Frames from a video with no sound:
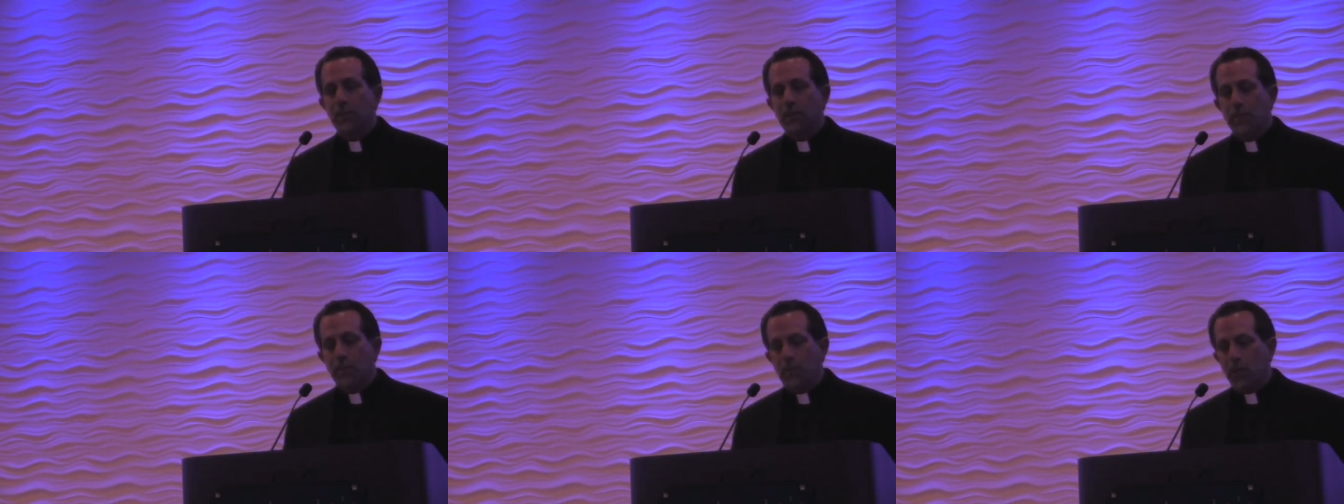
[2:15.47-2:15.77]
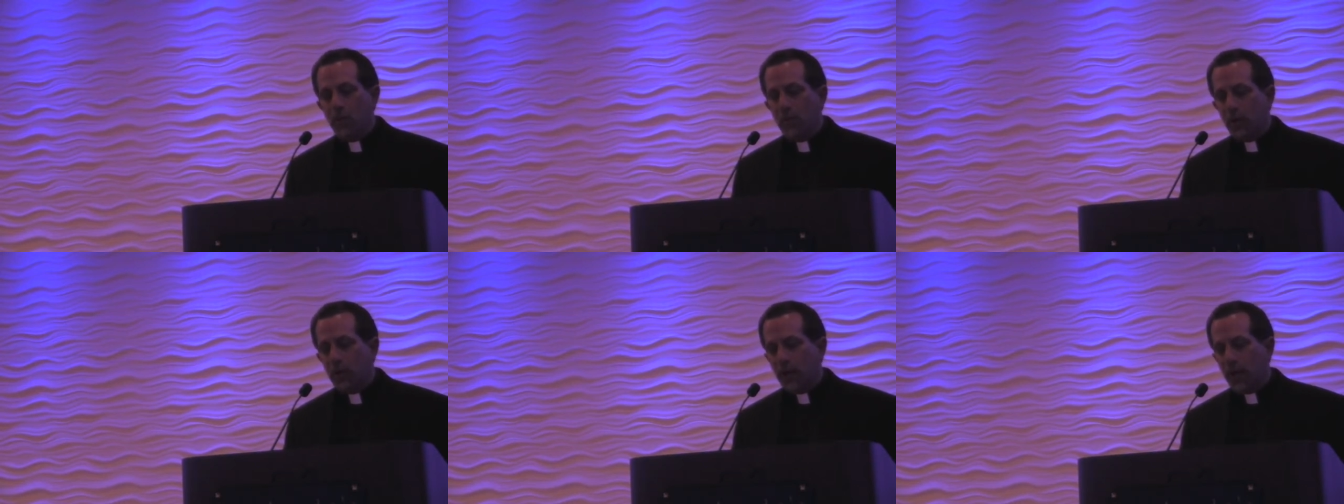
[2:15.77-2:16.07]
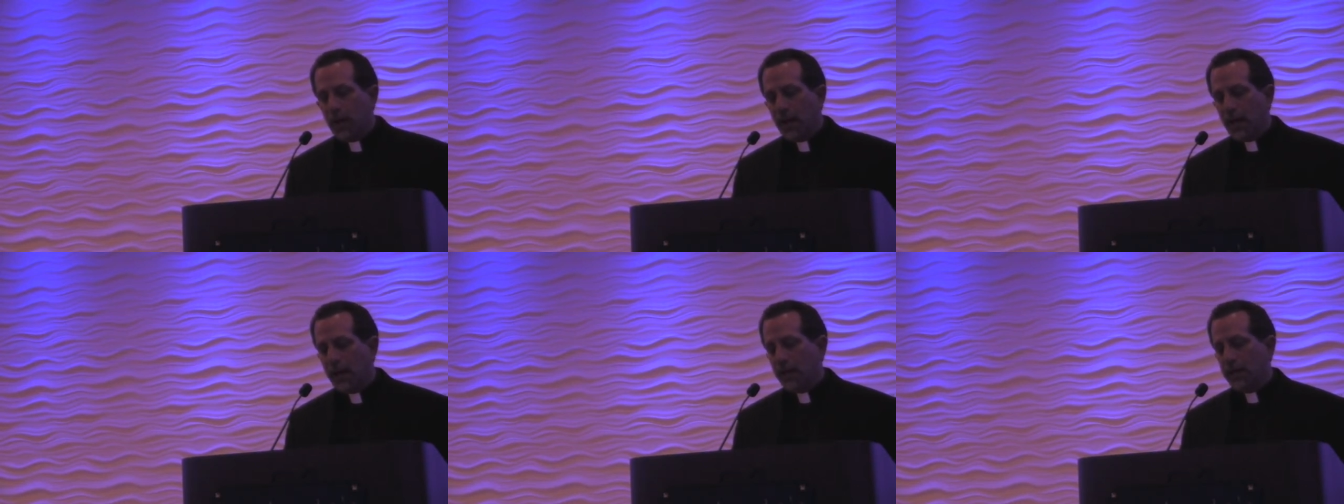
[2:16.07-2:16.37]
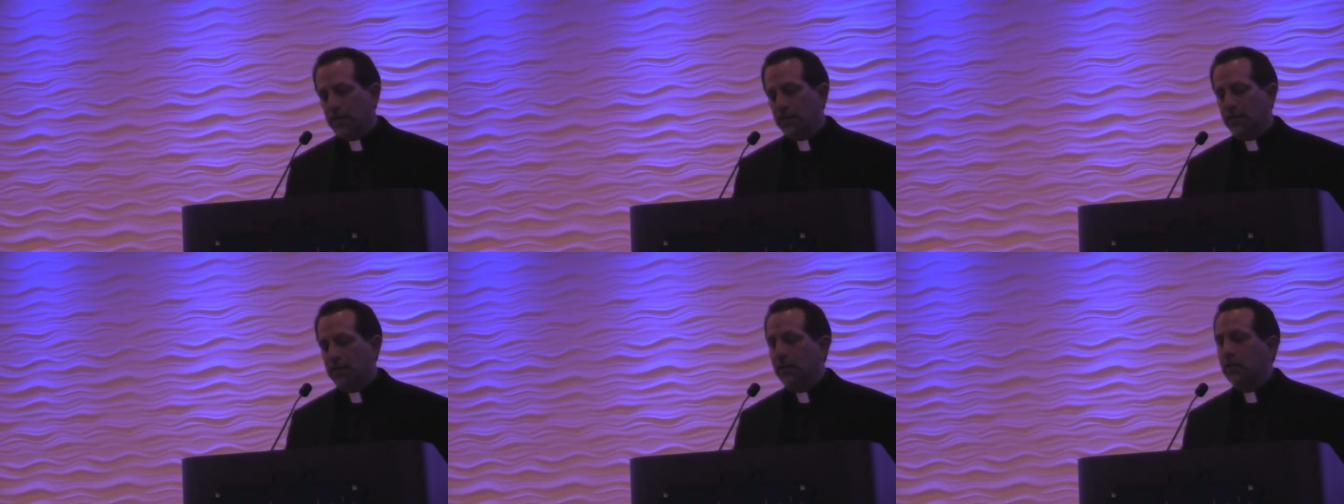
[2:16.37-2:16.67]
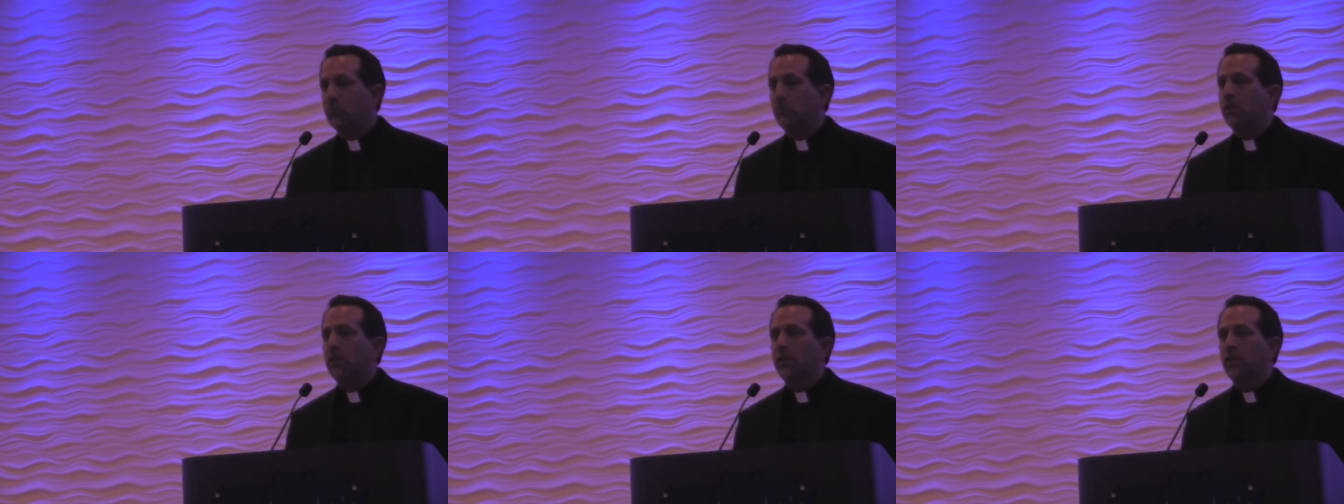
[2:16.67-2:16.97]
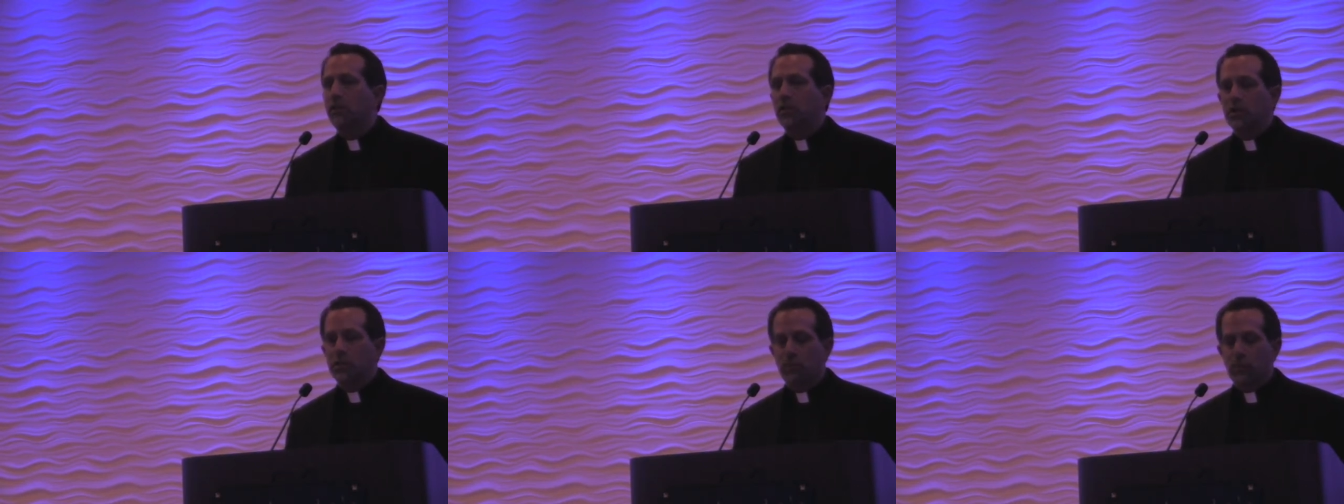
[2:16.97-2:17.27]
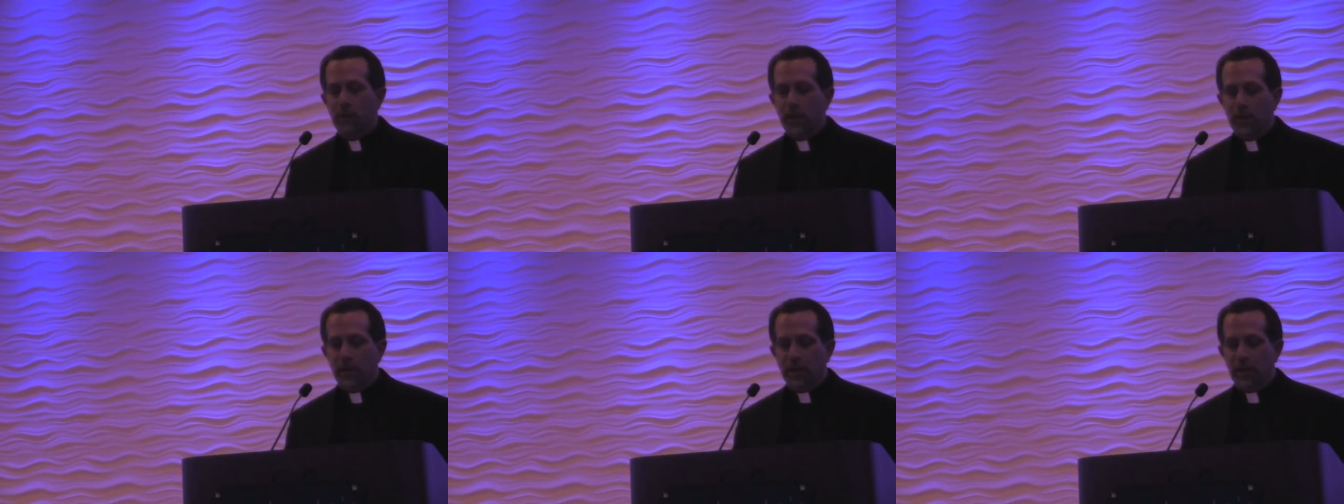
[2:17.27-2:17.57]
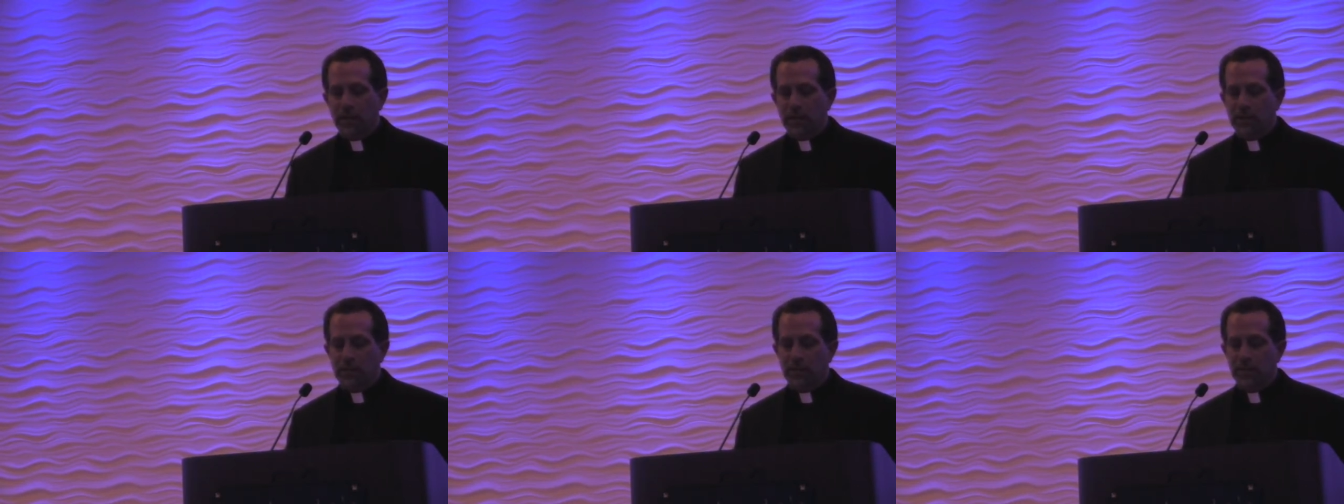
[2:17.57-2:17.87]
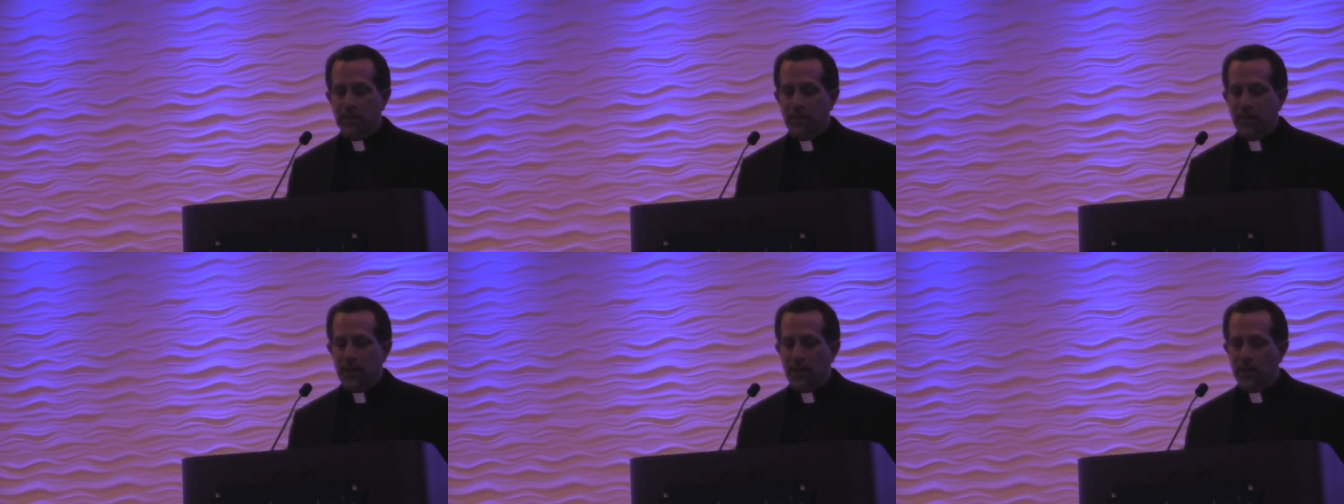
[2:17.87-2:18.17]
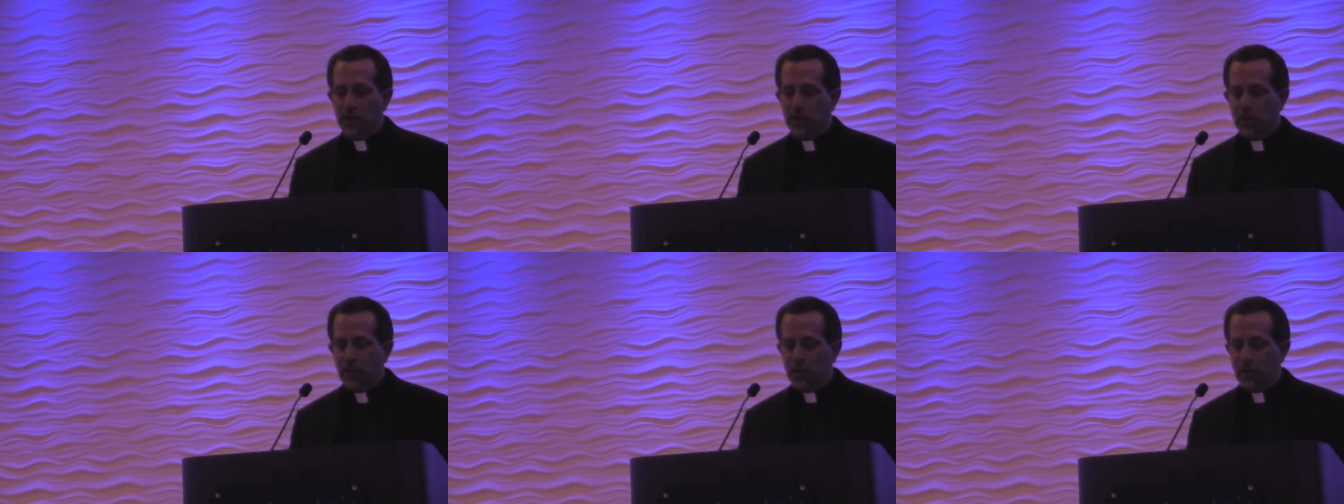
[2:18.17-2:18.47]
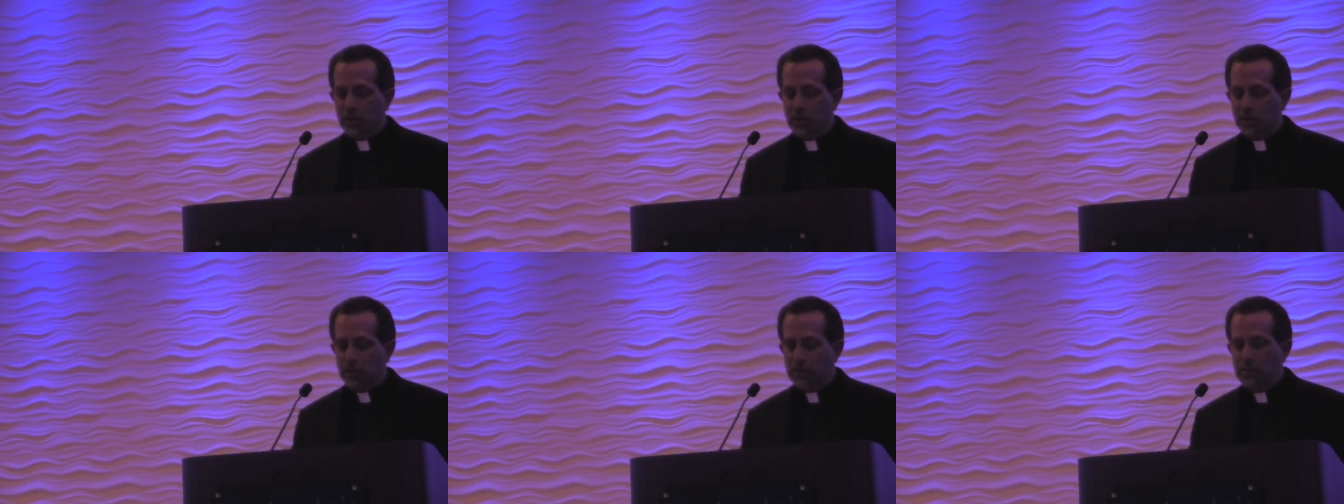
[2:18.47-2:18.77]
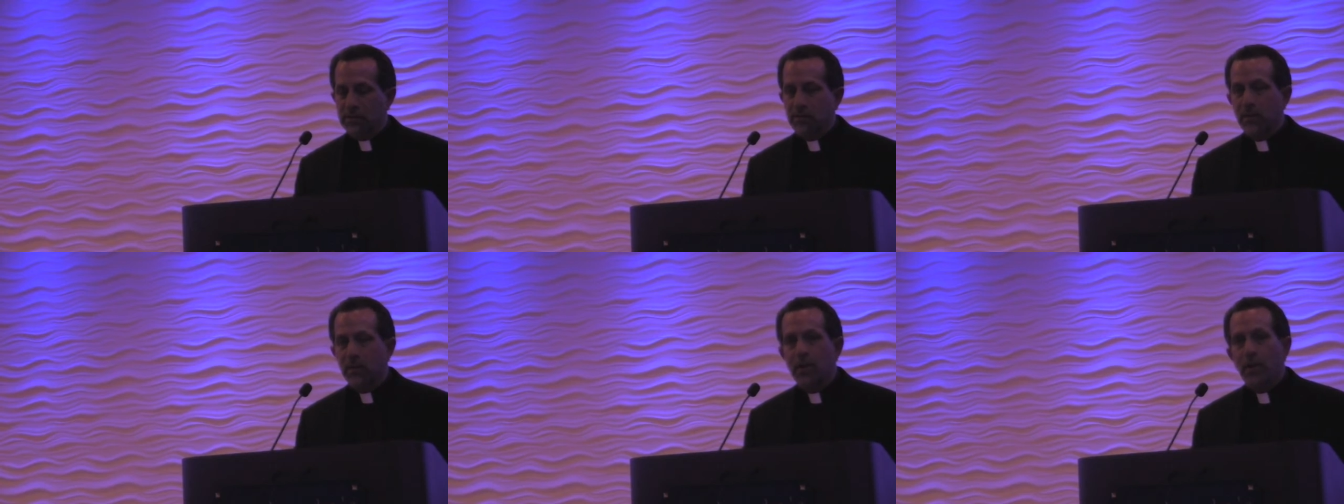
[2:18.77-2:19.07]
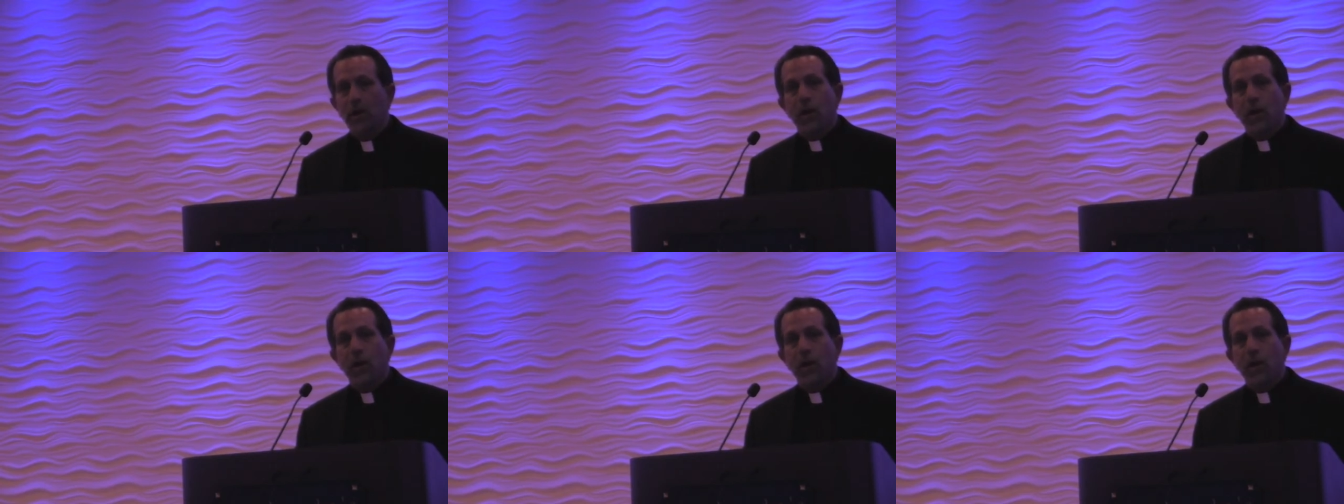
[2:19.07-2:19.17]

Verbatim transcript: memorialized in religious relics and icons,